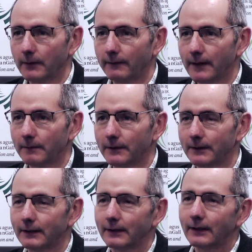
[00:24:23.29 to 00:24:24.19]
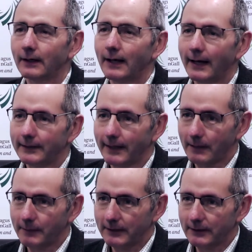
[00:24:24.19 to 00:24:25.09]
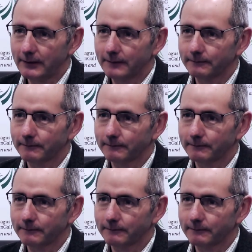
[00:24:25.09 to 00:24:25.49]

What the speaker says: development, and databases.